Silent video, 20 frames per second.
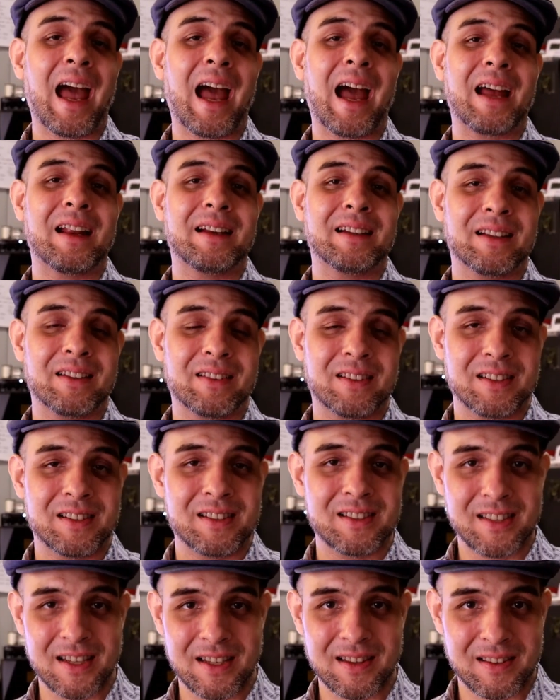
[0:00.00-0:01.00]
and the
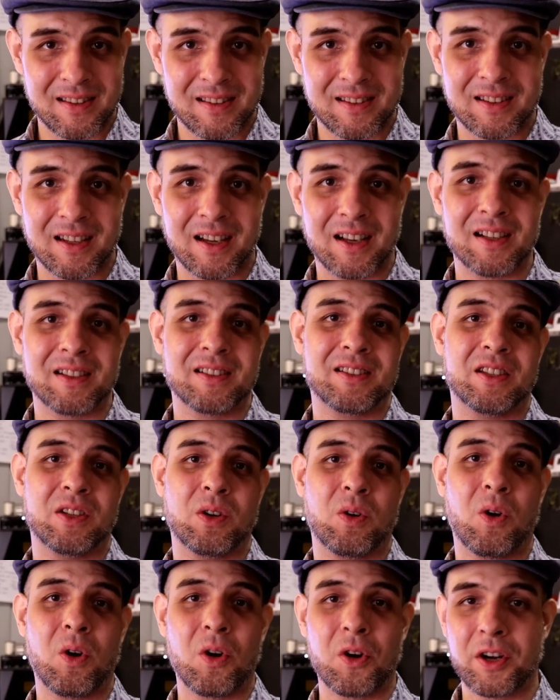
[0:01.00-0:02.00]
synth does
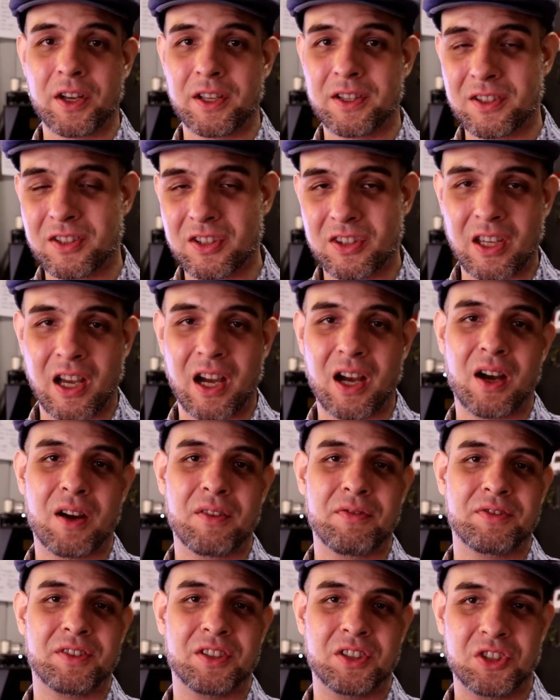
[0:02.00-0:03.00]
the organ stuff,